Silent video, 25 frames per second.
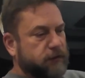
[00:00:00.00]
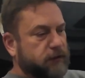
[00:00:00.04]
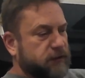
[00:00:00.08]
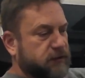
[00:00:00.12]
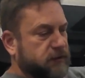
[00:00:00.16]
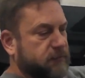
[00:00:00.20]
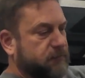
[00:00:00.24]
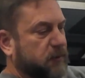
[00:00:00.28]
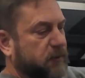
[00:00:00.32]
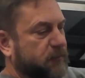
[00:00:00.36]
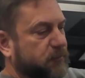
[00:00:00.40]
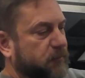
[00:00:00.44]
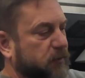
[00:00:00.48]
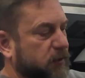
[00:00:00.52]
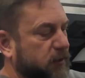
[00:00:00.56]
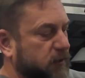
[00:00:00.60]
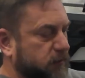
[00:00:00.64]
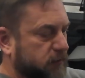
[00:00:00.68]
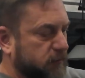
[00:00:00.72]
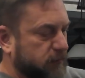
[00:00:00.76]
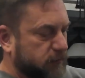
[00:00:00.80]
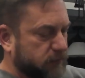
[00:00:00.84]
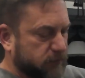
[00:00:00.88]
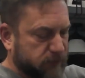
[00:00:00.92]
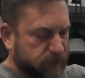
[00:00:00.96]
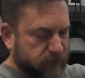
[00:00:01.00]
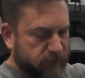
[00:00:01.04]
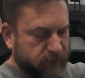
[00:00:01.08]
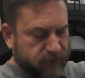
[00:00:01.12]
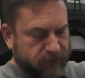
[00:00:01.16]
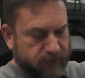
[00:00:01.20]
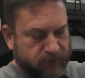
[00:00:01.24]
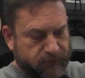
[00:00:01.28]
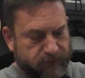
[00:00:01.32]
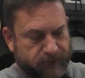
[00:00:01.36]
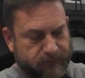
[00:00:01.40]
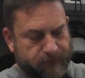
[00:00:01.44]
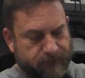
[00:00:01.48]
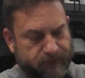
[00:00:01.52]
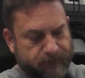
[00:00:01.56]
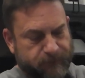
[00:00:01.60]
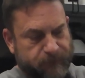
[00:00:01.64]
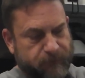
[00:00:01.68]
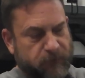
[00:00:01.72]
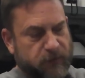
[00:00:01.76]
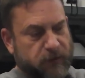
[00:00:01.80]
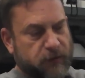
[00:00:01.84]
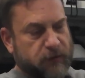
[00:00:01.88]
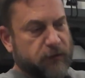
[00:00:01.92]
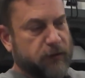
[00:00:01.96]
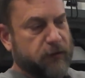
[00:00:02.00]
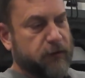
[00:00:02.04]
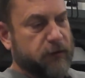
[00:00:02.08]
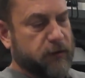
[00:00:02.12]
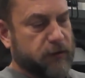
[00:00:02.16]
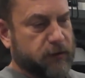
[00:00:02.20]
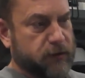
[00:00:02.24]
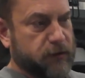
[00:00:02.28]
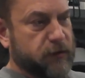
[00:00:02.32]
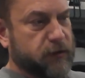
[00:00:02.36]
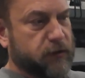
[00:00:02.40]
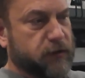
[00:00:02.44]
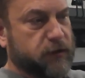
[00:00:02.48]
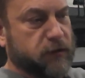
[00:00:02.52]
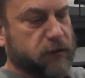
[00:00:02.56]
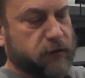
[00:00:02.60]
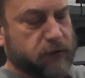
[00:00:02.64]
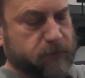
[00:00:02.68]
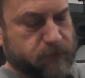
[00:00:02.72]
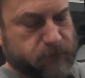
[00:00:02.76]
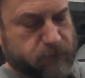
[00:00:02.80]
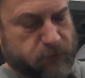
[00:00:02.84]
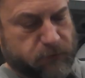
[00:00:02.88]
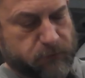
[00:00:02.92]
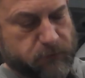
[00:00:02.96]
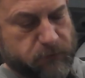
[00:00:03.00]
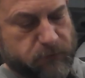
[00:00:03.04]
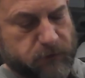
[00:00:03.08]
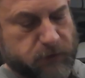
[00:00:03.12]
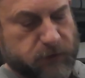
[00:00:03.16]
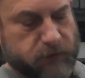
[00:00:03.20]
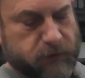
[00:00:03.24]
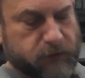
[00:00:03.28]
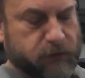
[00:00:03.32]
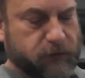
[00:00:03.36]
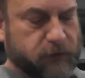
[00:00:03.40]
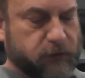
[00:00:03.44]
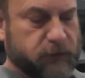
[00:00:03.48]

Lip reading: these people here. And it comes with,